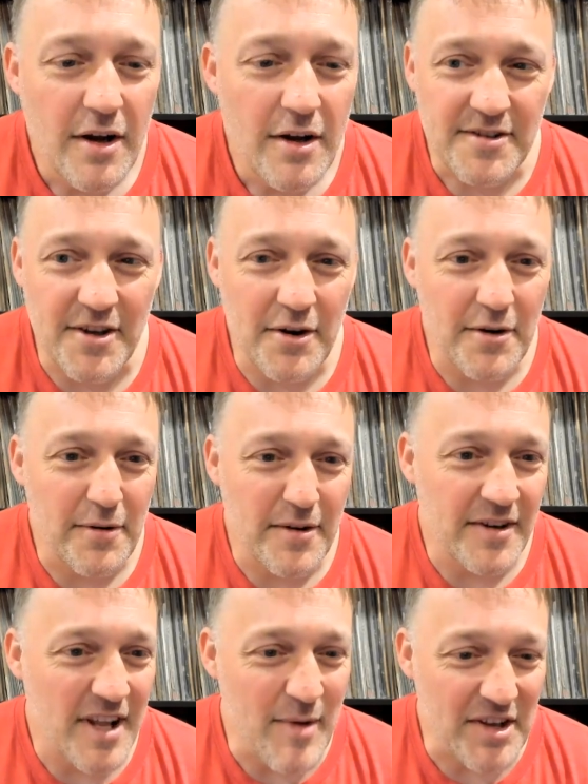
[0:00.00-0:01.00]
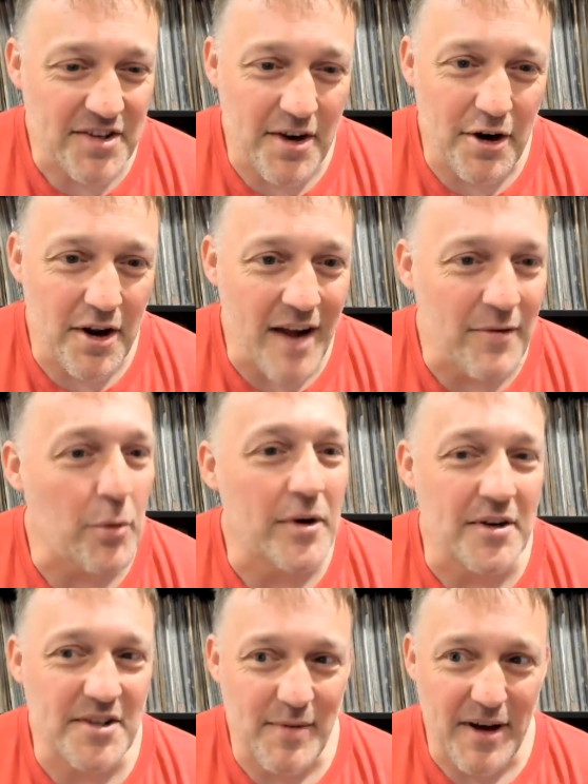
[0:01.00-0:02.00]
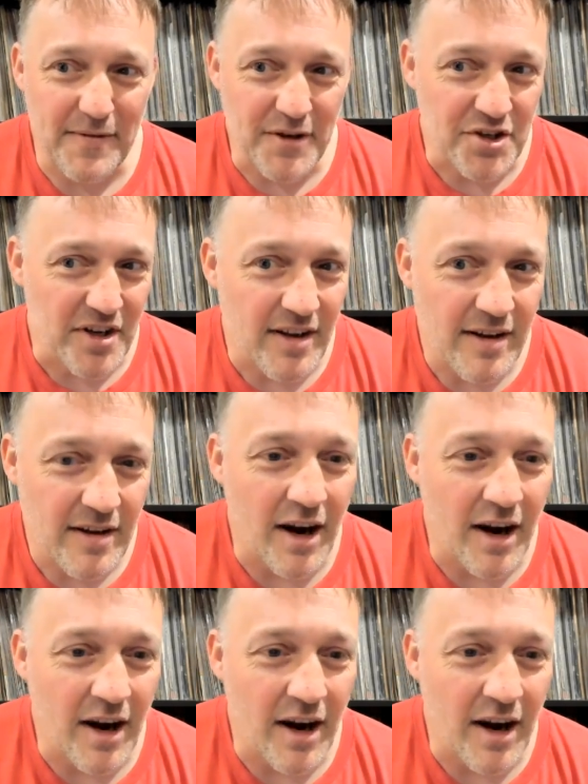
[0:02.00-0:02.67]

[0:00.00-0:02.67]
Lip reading: So, email security, everyone knows about phishing.